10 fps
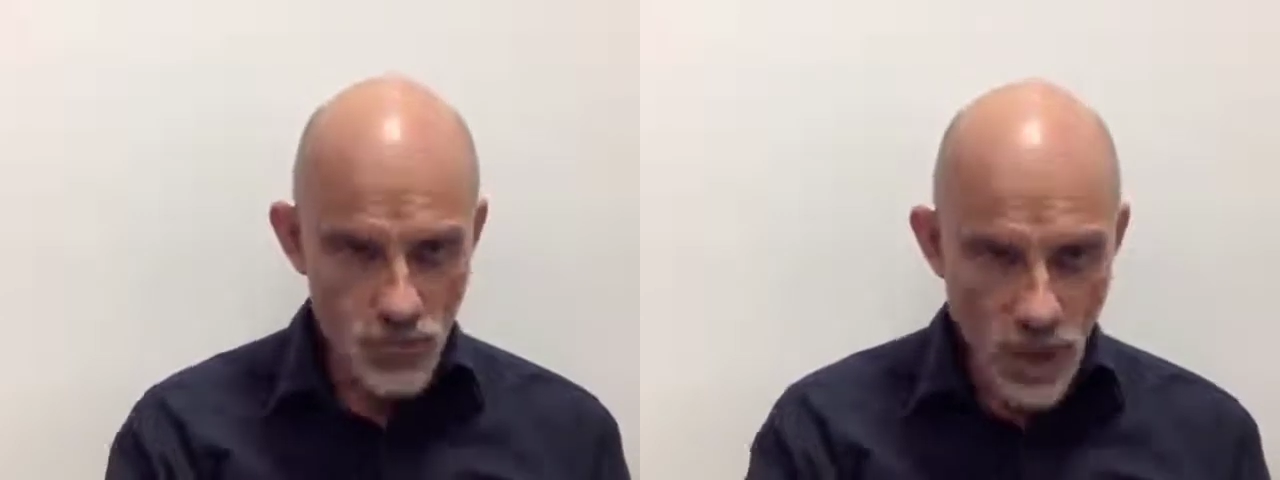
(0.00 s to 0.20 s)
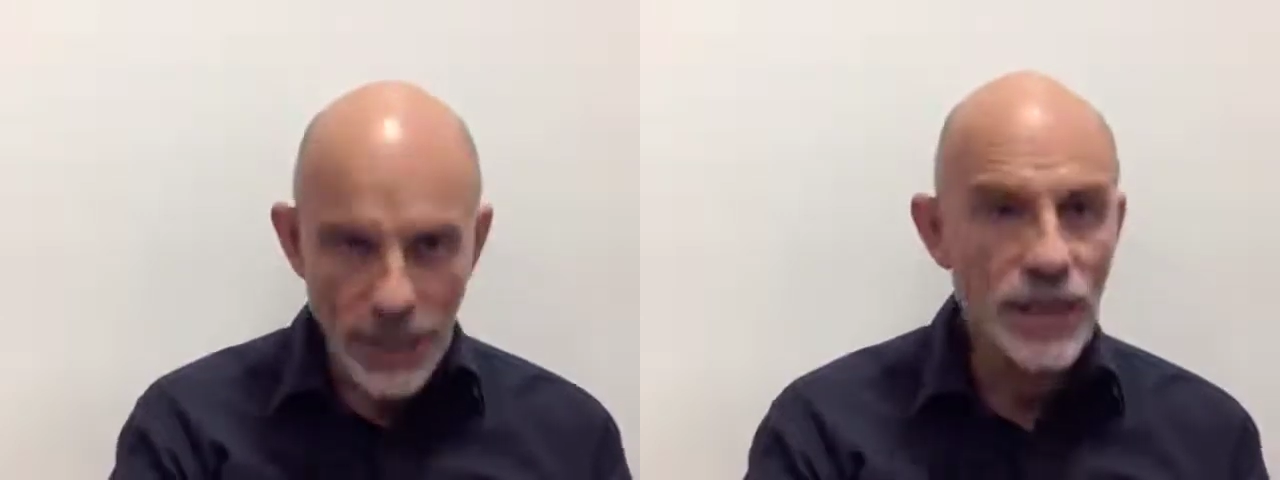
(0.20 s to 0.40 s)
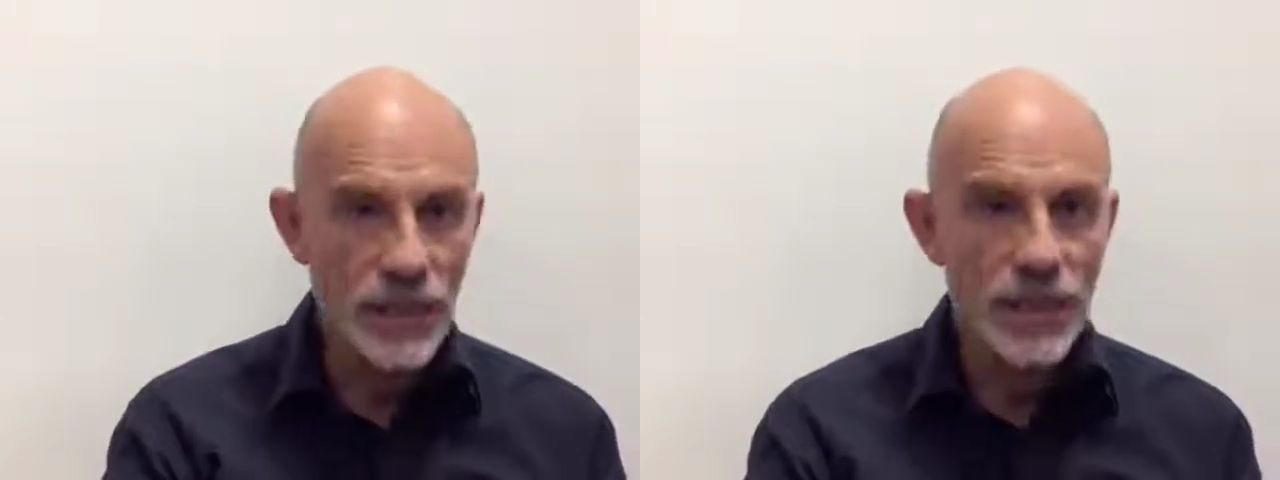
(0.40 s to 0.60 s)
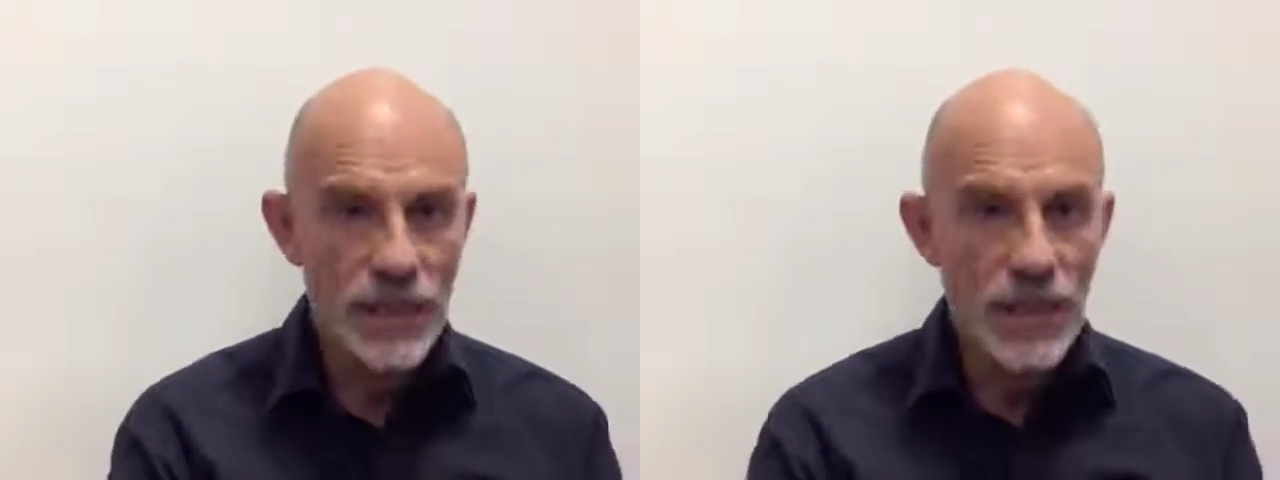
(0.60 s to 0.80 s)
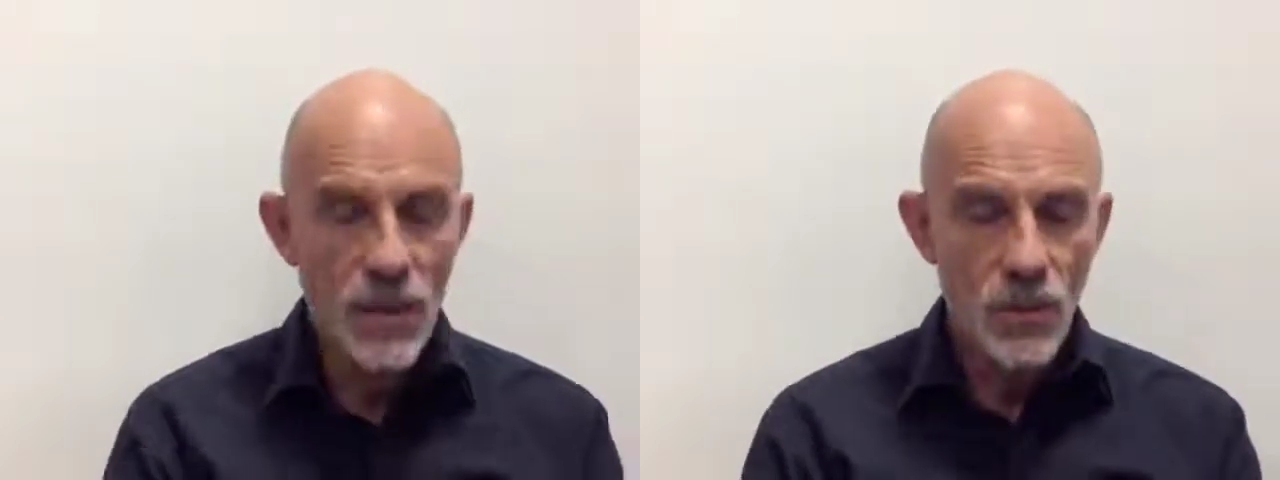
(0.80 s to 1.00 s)
regularly
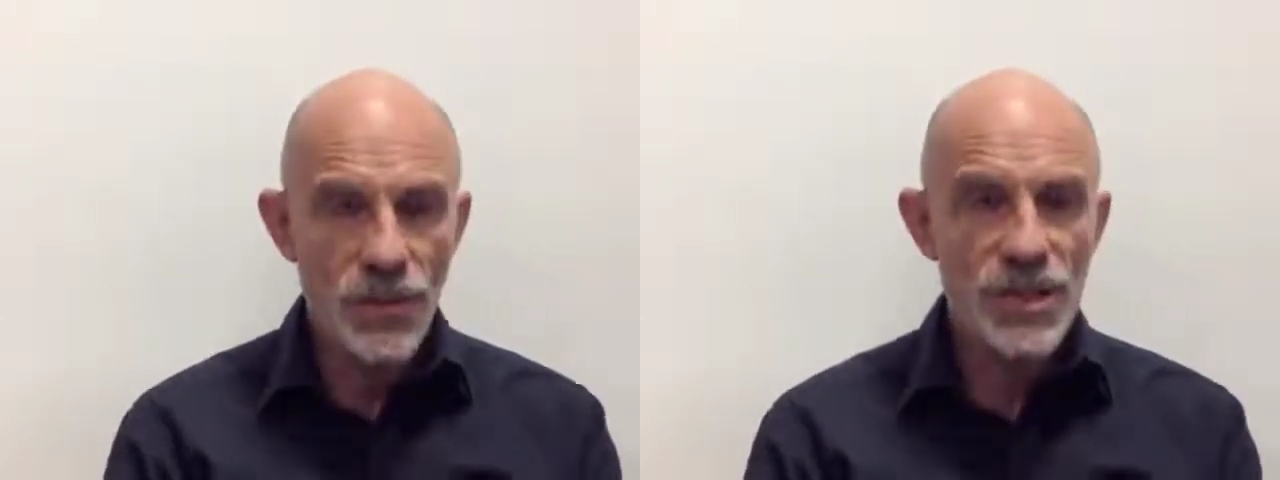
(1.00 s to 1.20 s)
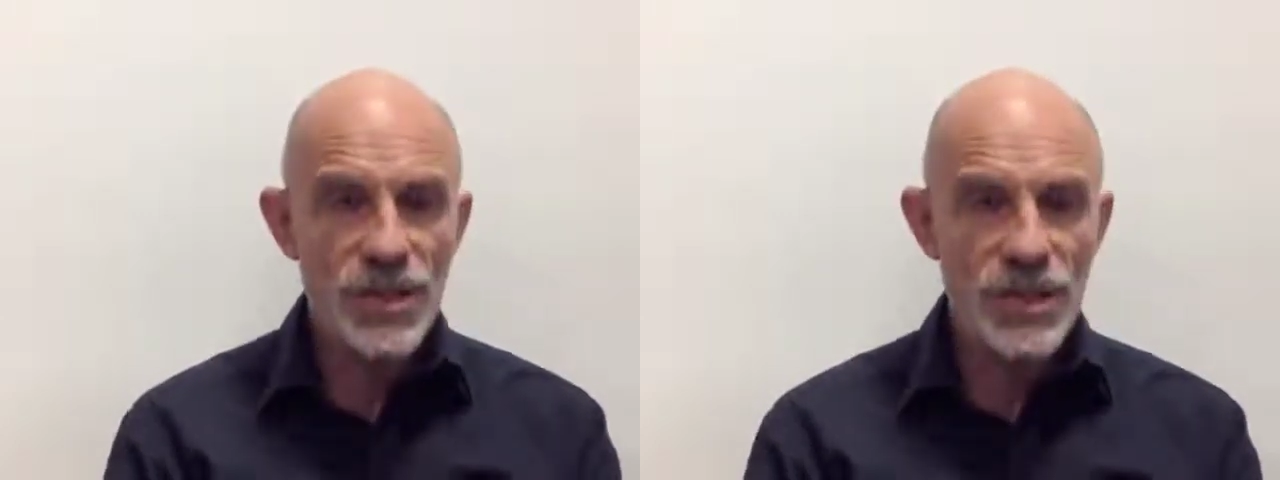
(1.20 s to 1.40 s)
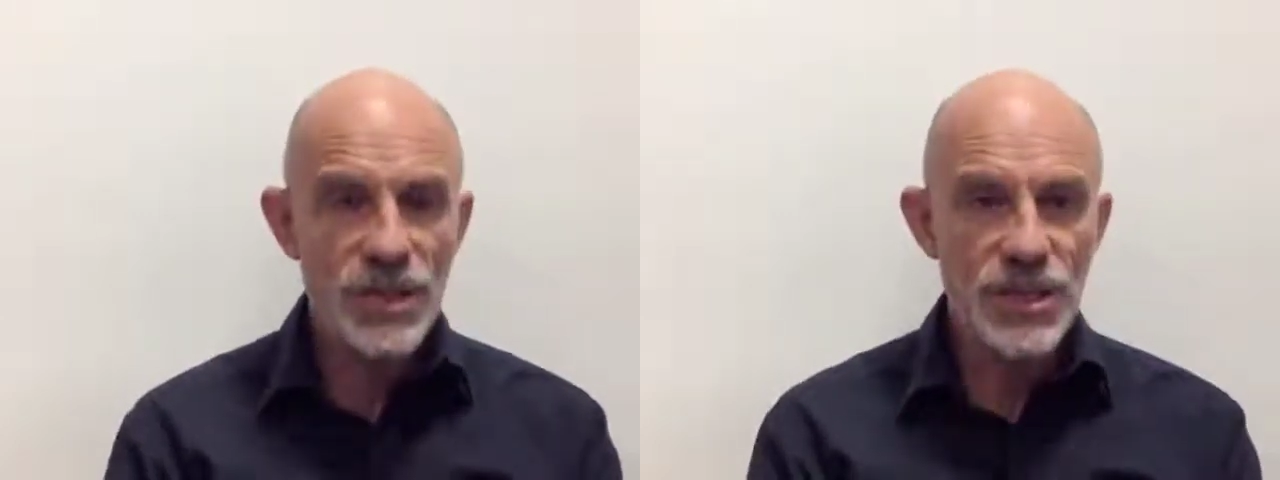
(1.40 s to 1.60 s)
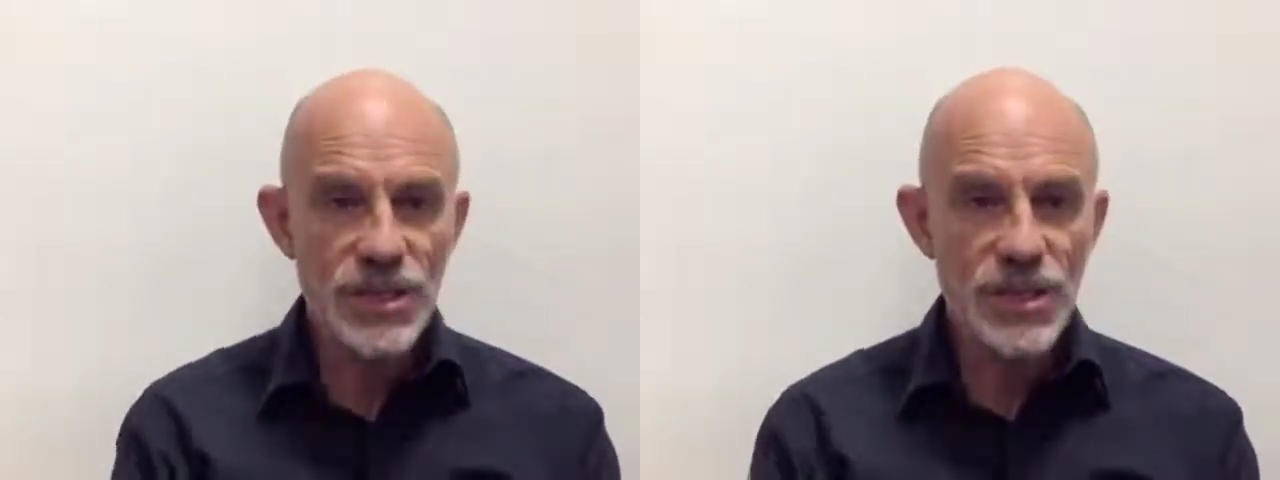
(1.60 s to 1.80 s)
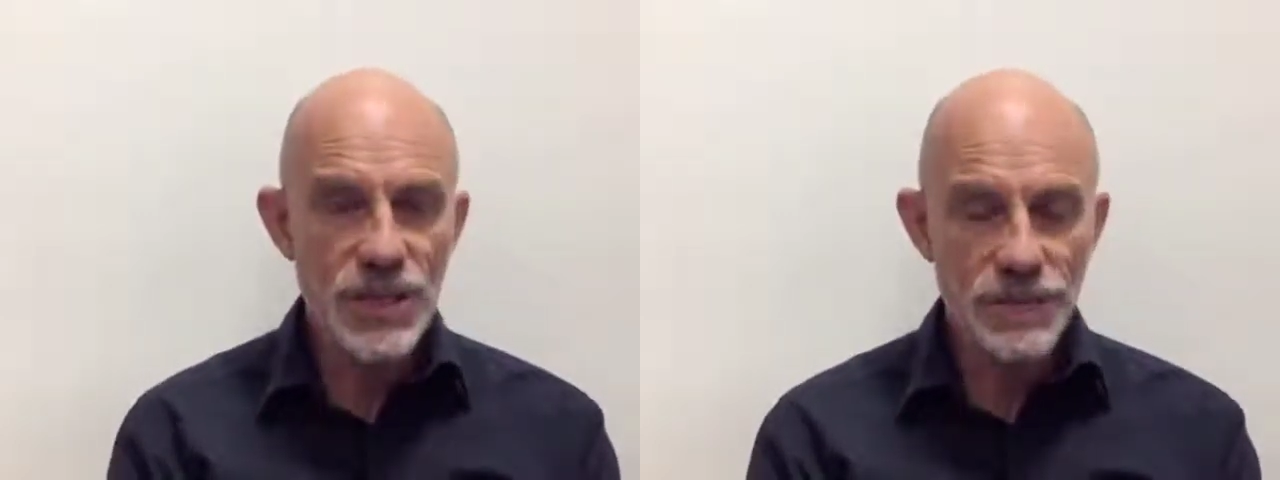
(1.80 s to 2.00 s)
with this
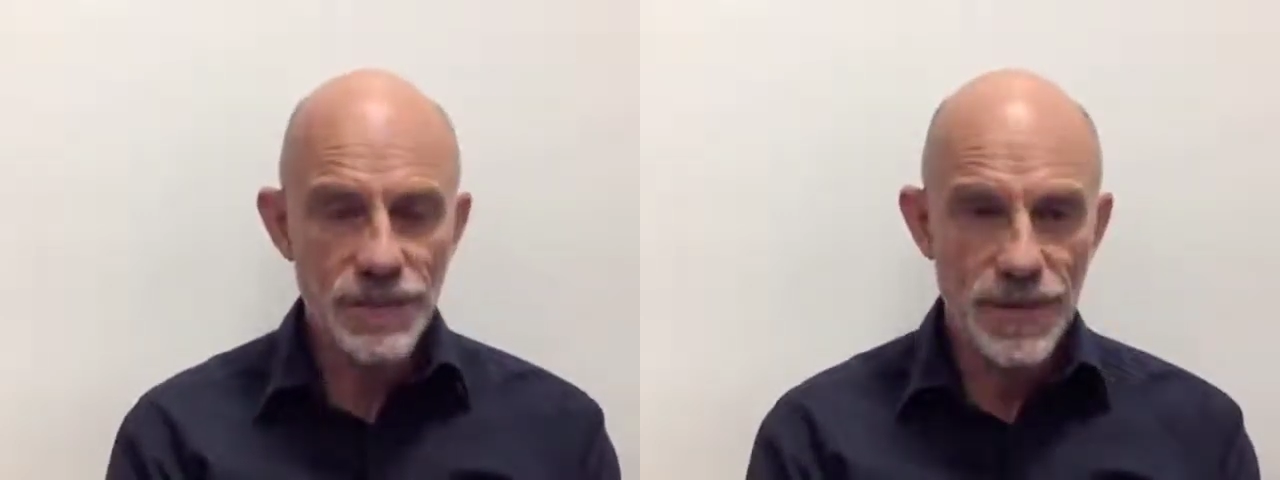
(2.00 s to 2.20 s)
condition,